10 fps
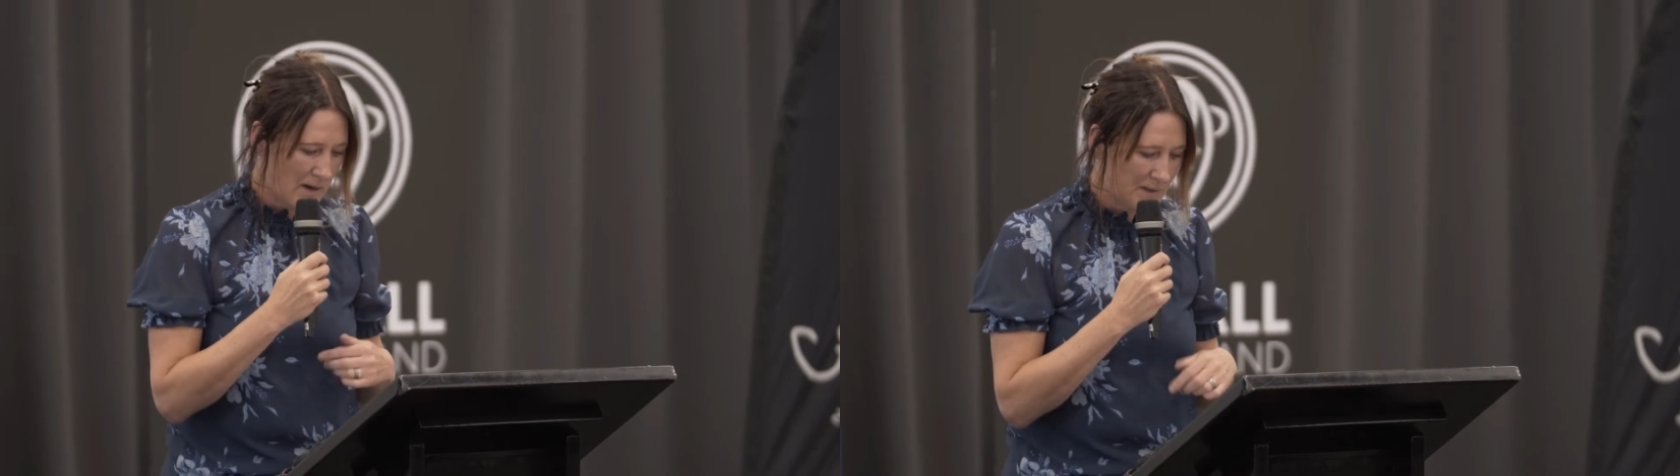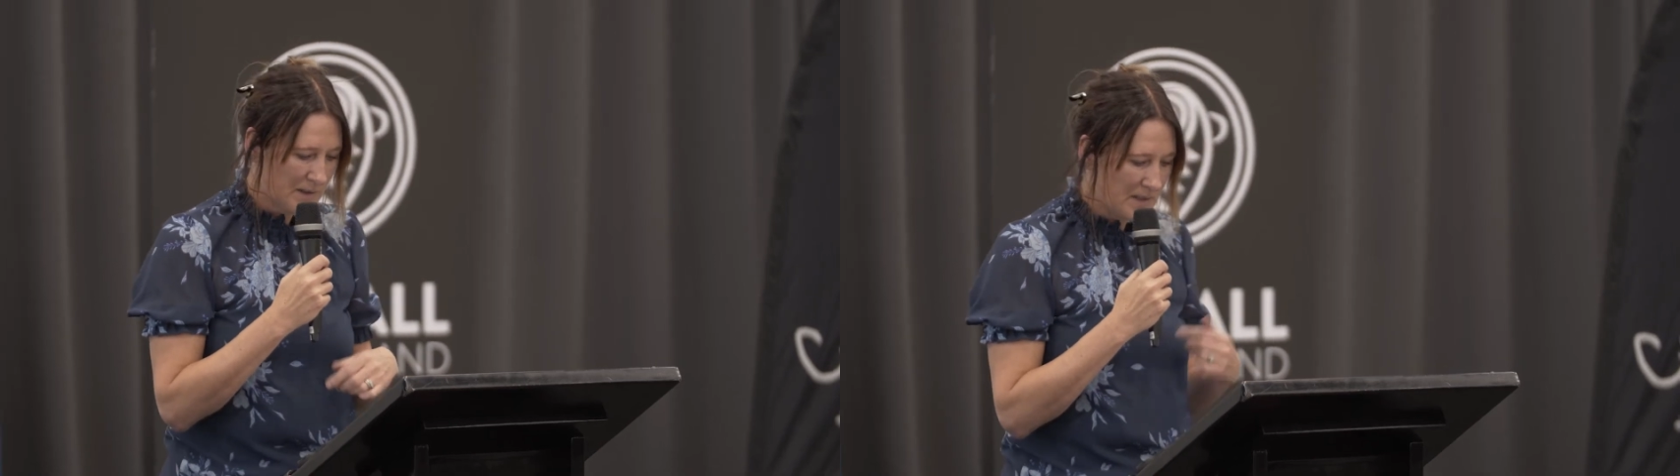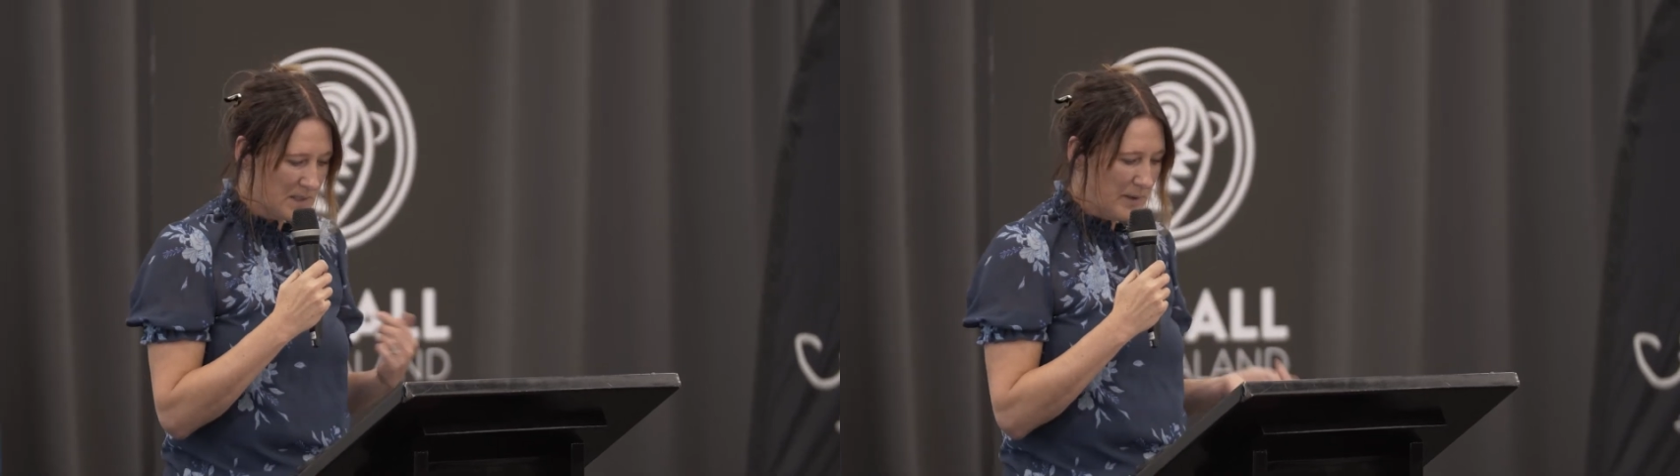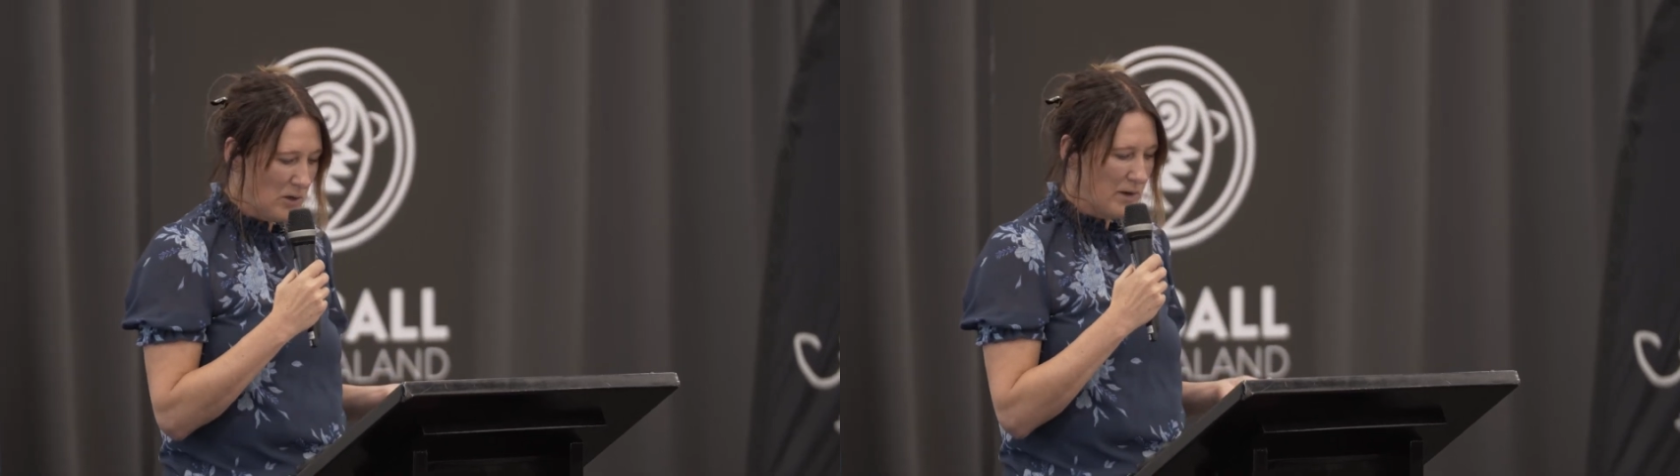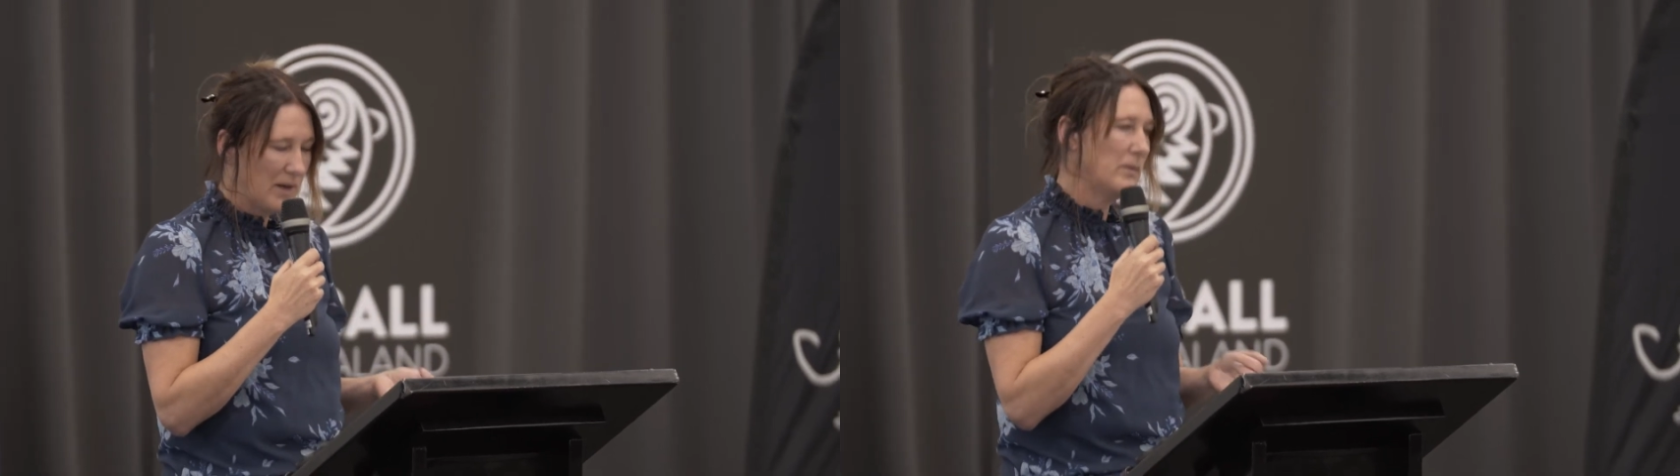So that's been
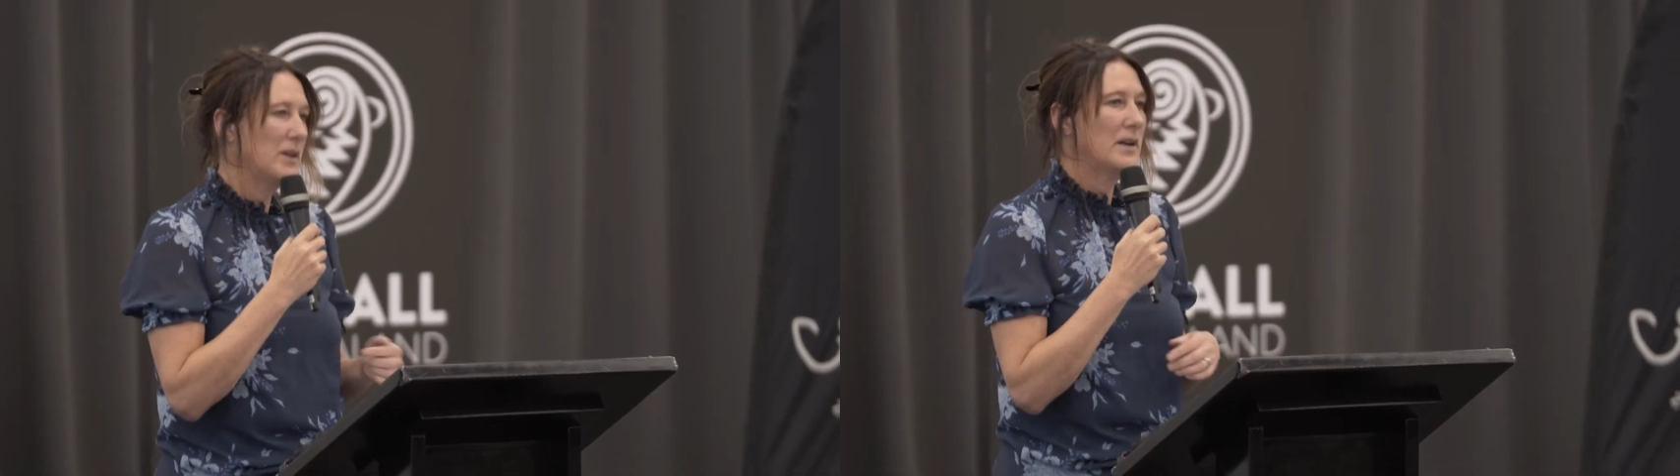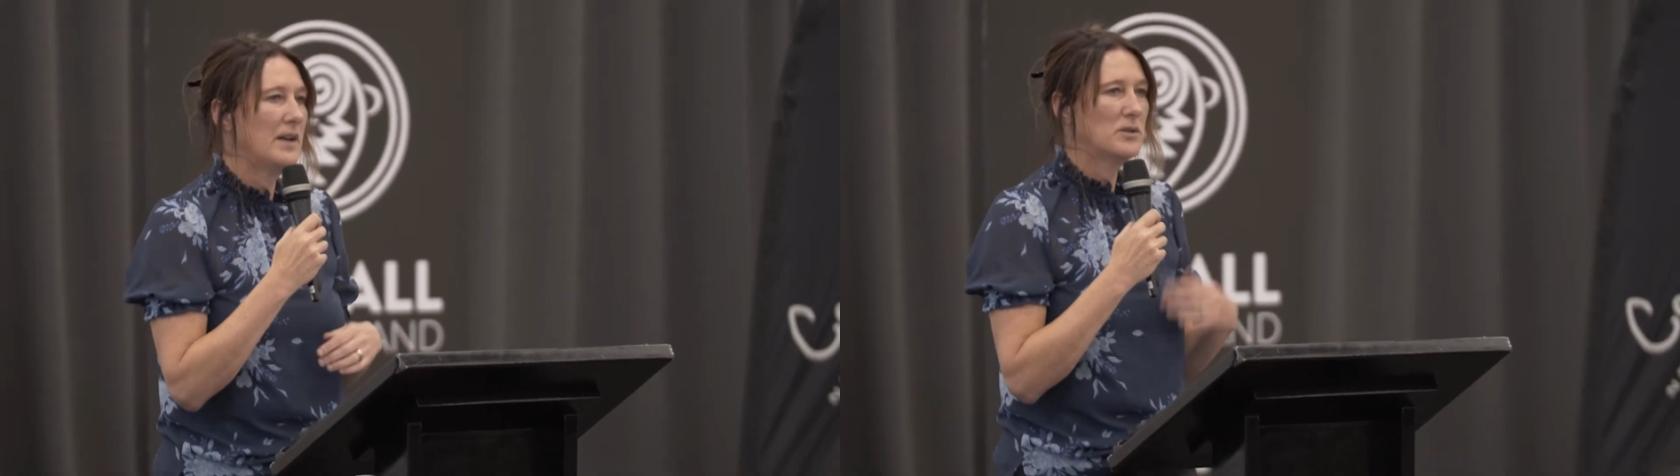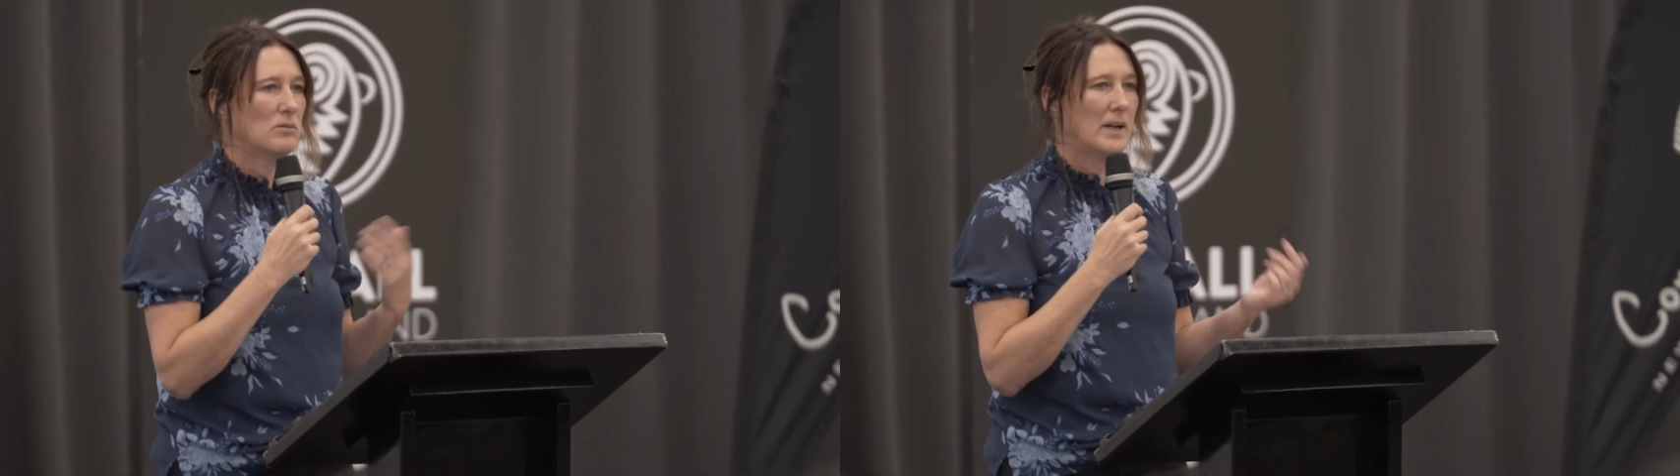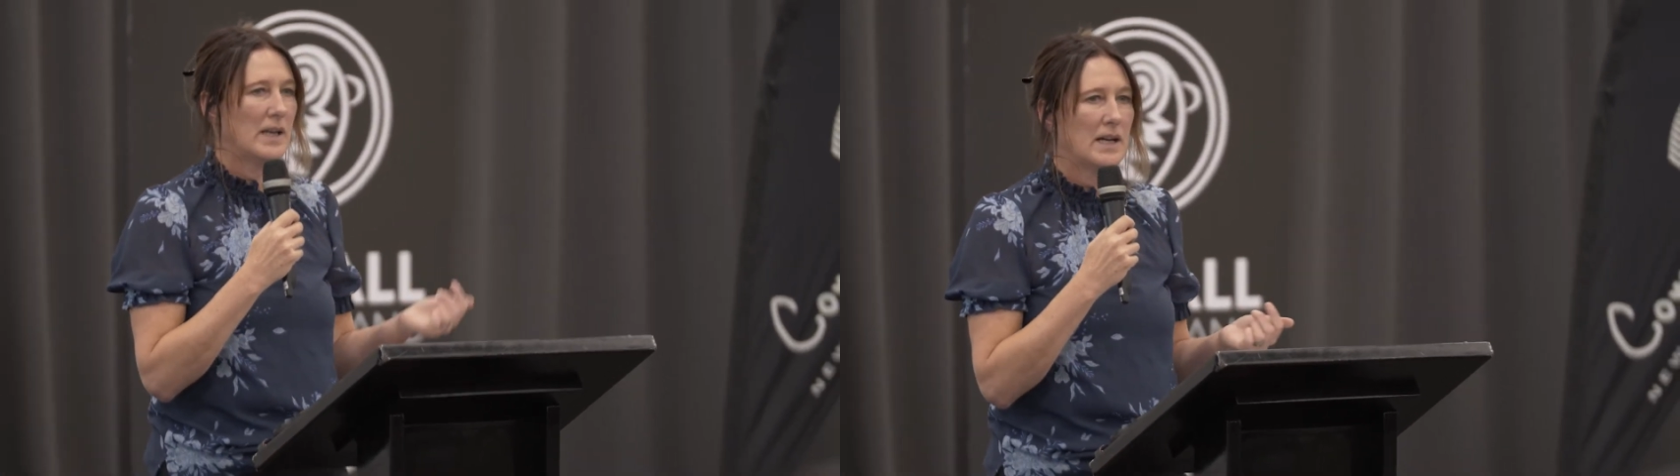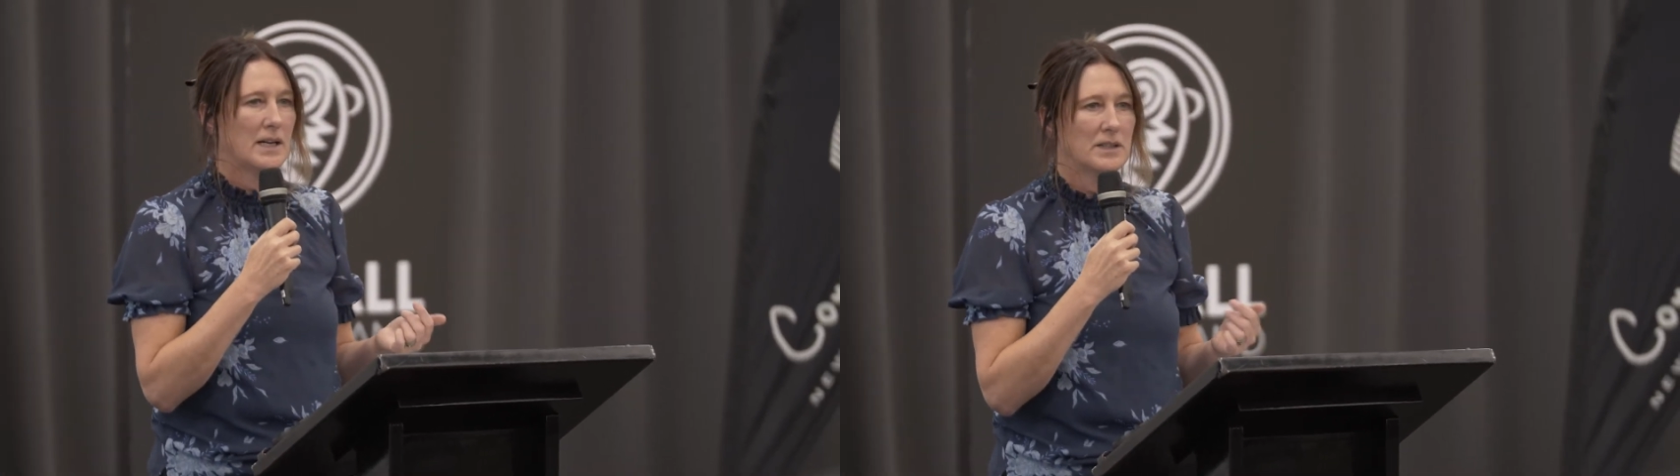great. We don't have to read
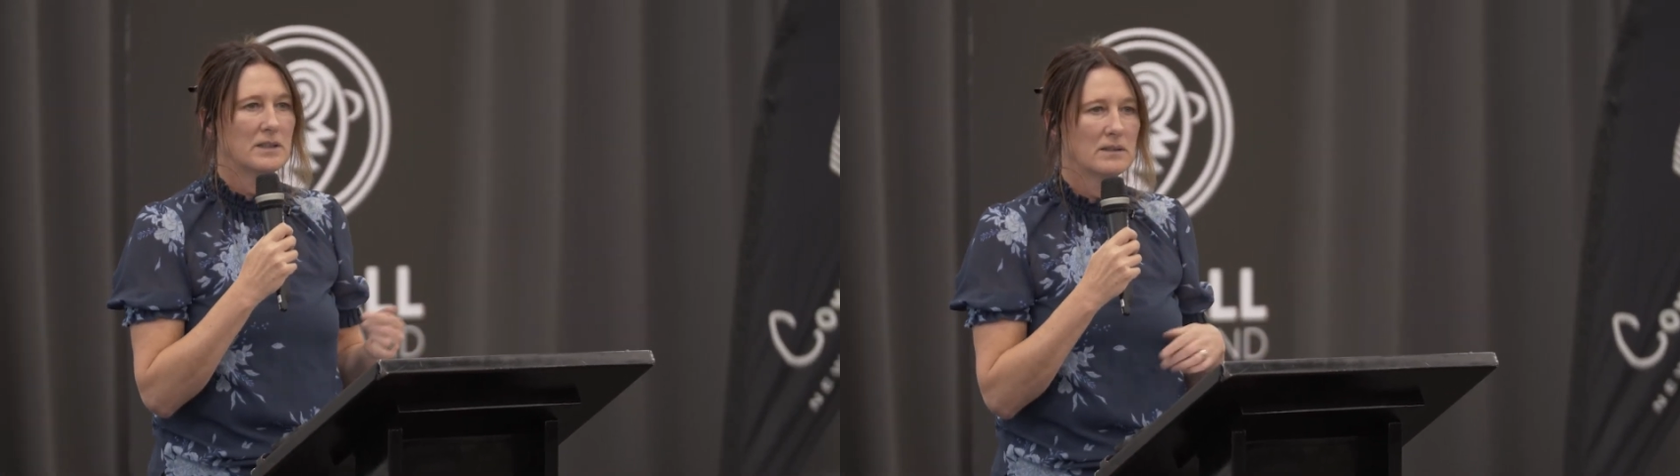out